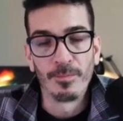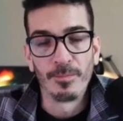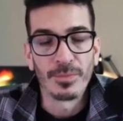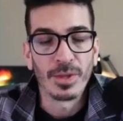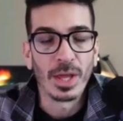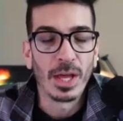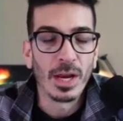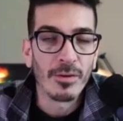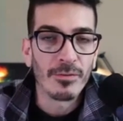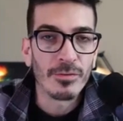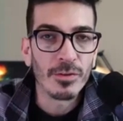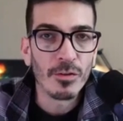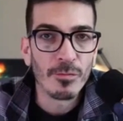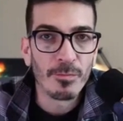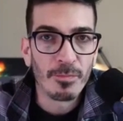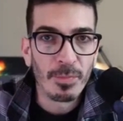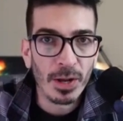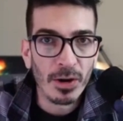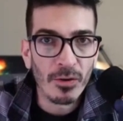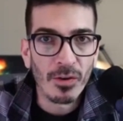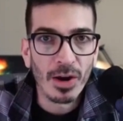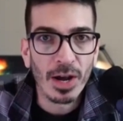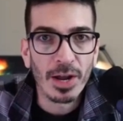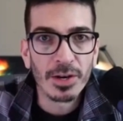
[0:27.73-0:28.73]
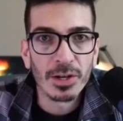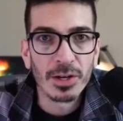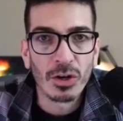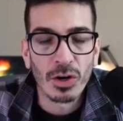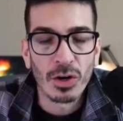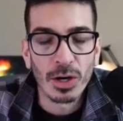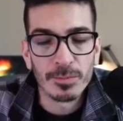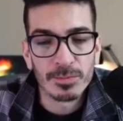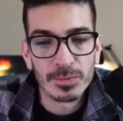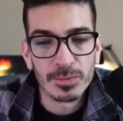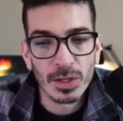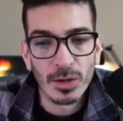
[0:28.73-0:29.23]
And if you've been around in
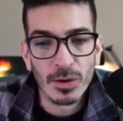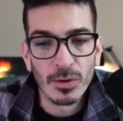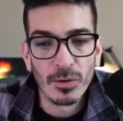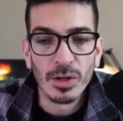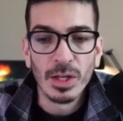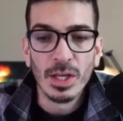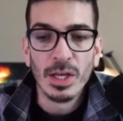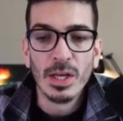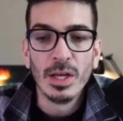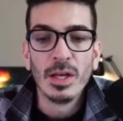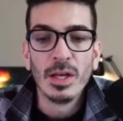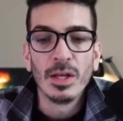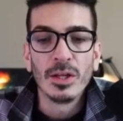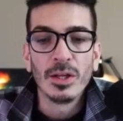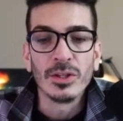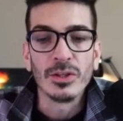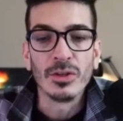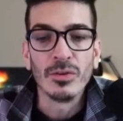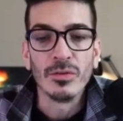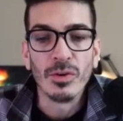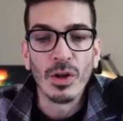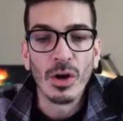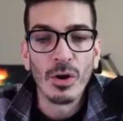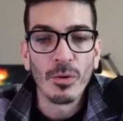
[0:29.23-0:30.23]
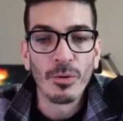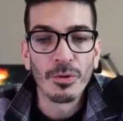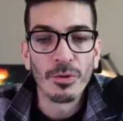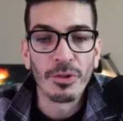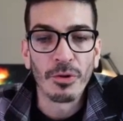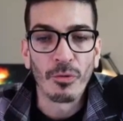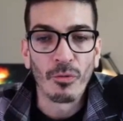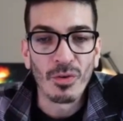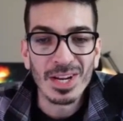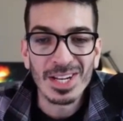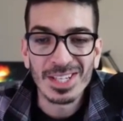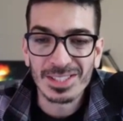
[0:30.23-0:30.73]
crypto, you know the
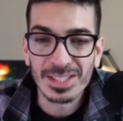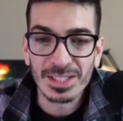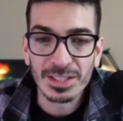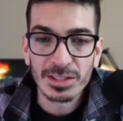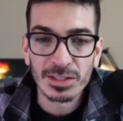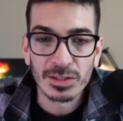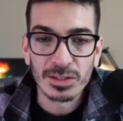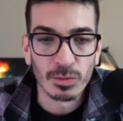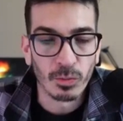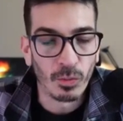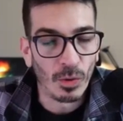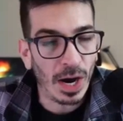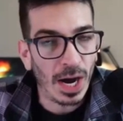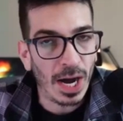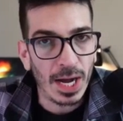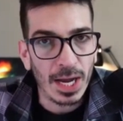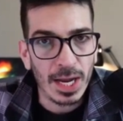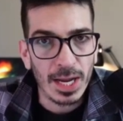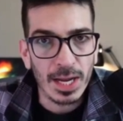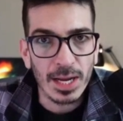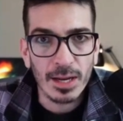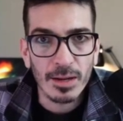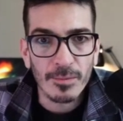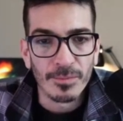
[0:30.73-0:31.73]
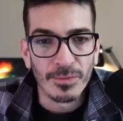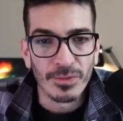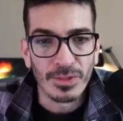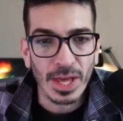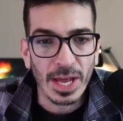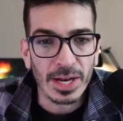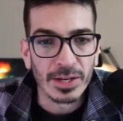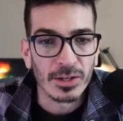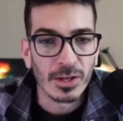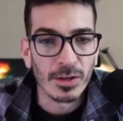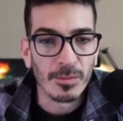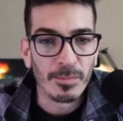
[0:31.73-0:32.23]
reasons why
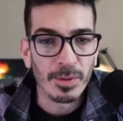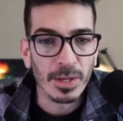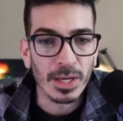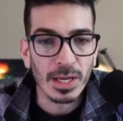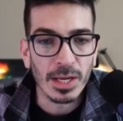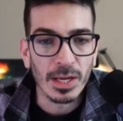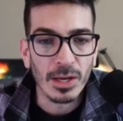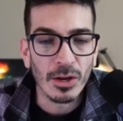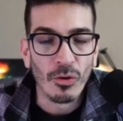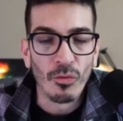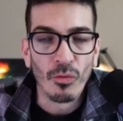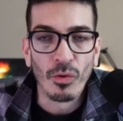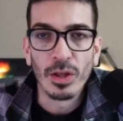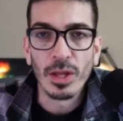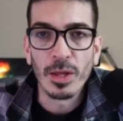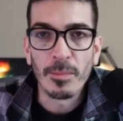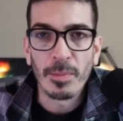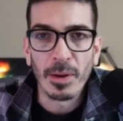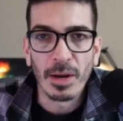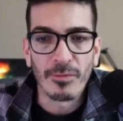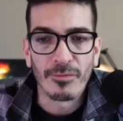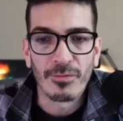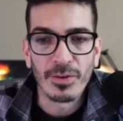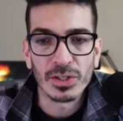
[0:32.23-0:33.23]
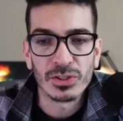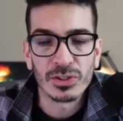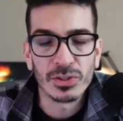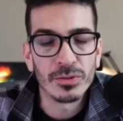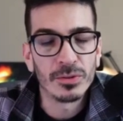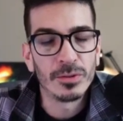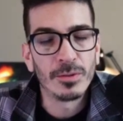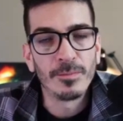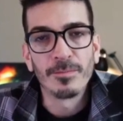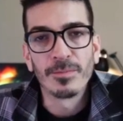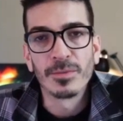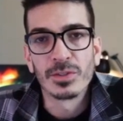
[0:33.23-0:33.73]
that could be really
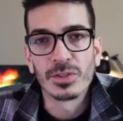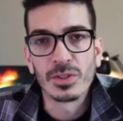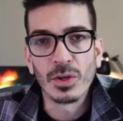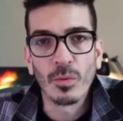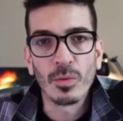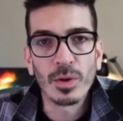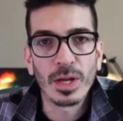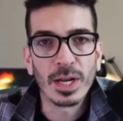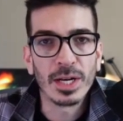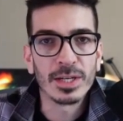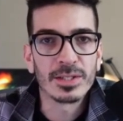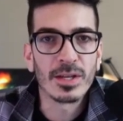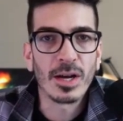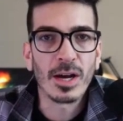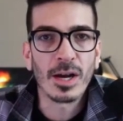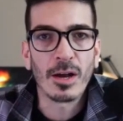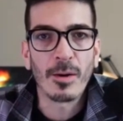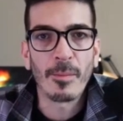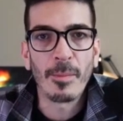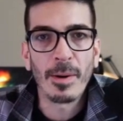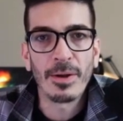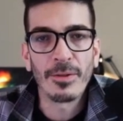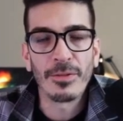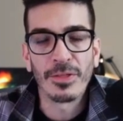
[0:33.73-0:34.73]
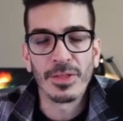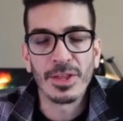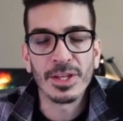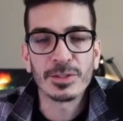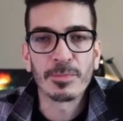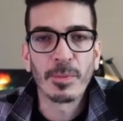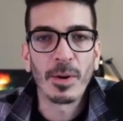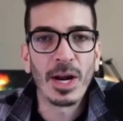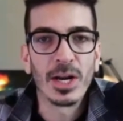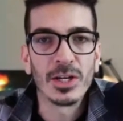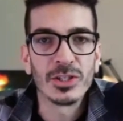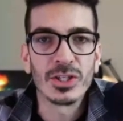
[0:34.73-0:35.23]
beneficial. So we're going to talk about this
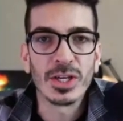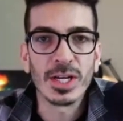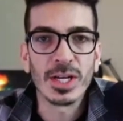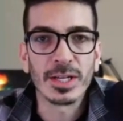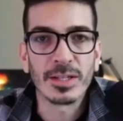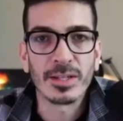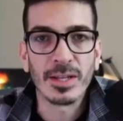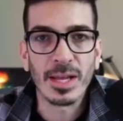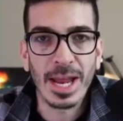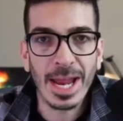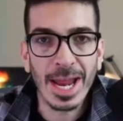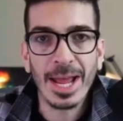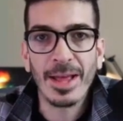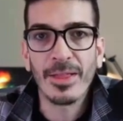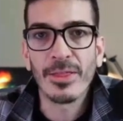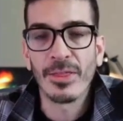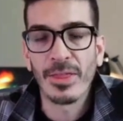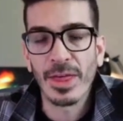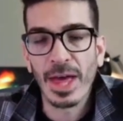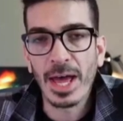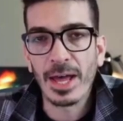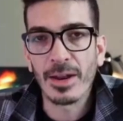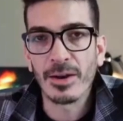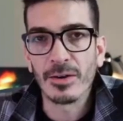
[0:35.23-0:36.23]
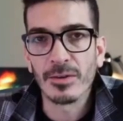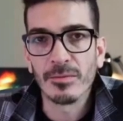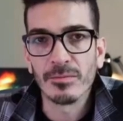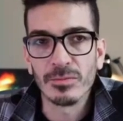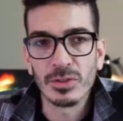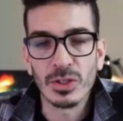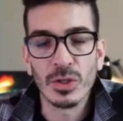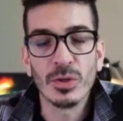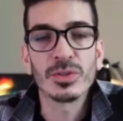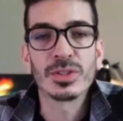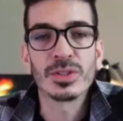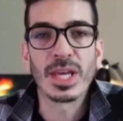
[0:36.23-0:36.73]
project and that
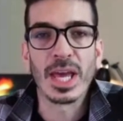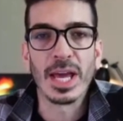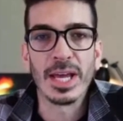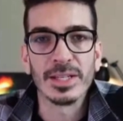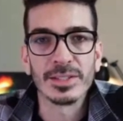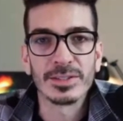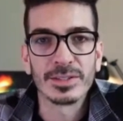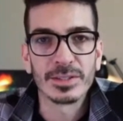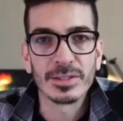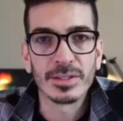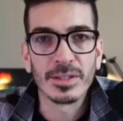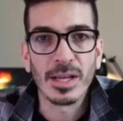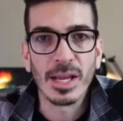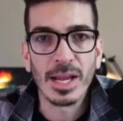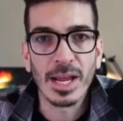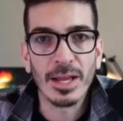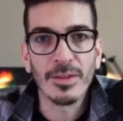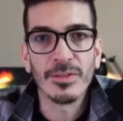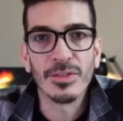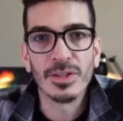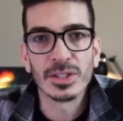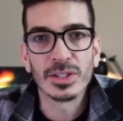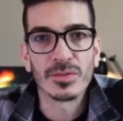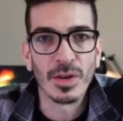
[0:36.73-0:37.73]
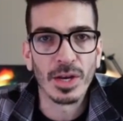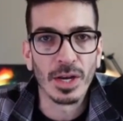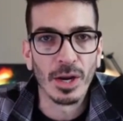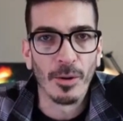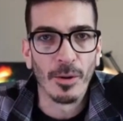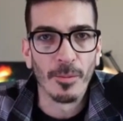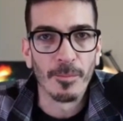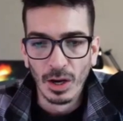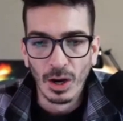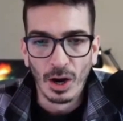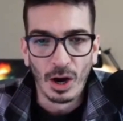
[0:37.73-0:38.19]
use case in this video.